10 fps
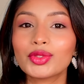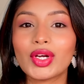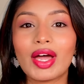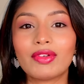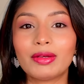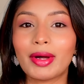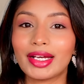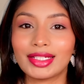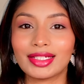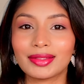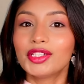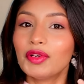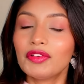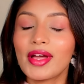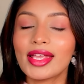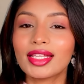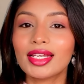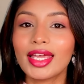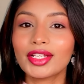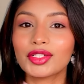travel buddy. You will find the
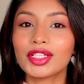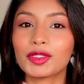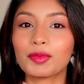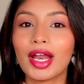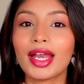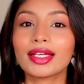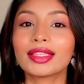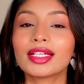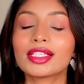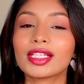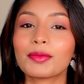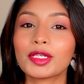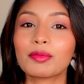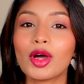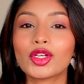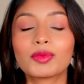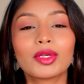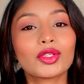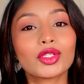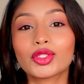link to this product in the description box
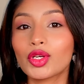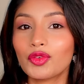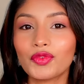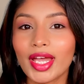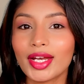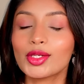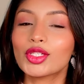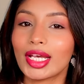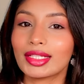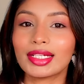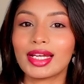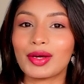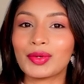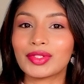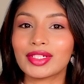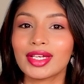below, so don't forget to check that out.